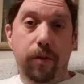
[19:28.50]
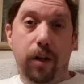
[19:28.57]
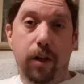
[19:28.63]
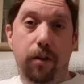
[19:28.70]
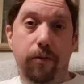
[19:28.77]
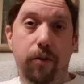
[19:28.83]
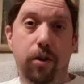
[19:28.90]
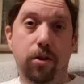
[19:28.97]

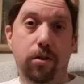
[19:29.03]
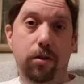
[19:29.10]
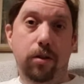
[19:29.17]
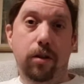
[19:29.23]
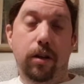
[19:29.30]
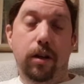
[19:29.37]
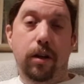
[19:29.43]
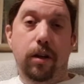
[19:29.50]
colour version,
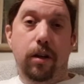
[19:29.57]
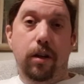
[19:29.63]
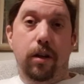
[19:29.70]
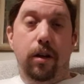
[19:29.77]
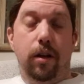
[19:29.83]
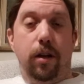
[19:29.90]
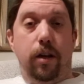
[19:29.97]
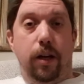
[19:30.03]

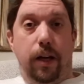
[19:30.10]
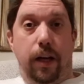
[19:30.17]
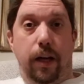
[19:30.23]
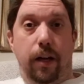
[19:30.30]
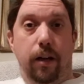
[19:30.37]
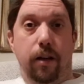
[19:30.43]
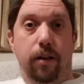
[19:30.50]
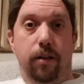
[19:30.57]

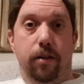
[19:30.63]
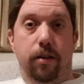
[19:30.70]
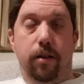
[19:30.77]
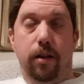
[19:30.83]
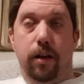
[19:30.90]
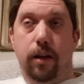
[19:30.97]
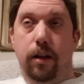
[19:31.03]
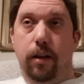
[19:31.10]
and
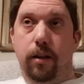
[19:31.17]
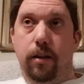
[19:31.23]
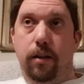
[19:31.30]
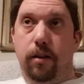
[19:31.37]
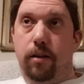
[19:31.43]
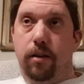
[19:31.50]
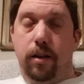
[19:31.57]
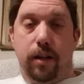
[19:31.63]

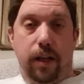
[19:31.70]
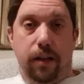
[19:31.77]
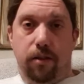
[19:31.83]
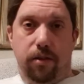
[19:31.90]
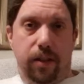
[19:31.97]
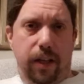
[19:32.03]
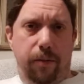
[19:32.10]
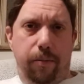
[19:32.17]
they
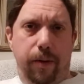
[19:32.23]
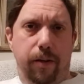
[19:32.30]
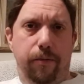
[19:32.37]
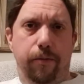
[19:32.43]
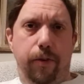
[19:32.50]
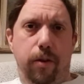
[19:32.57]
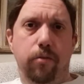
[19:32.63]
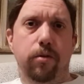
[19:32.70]
just had better
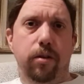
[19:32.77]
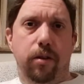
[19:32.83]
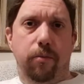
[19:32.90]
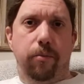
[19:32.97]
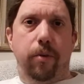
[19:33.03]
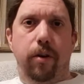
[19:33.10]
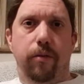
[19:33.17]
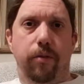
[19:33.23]
flow to
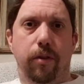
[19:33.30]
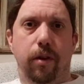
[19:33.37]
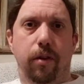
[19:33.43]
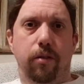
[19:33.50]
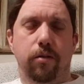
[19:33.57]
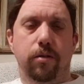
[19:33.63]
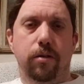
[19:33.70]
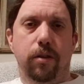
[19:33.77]
them, both of
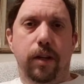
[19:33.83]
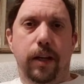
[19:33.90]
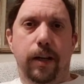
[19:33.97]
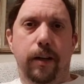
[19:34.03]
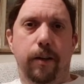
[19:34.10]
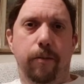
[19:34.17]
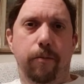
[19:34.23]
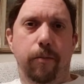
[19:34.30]
those.
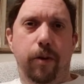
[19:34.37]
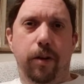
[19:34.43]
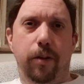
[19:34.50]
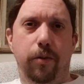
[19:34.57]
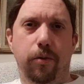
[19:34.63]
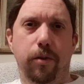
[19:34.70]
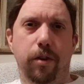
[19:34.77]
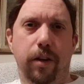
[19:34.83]
I
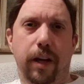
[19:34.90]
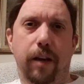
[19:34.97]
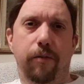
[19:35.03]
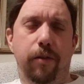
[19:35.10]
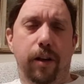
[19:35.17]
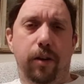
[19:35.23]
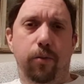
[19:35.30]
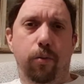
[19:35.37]
thought the
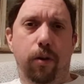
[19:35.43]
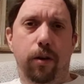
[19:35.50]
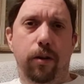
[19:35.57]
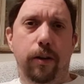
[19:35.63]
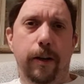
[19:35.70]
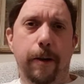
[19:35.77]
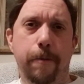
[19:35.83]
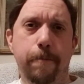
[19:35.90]
Netflix
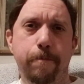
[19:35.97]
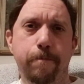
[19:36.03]
one,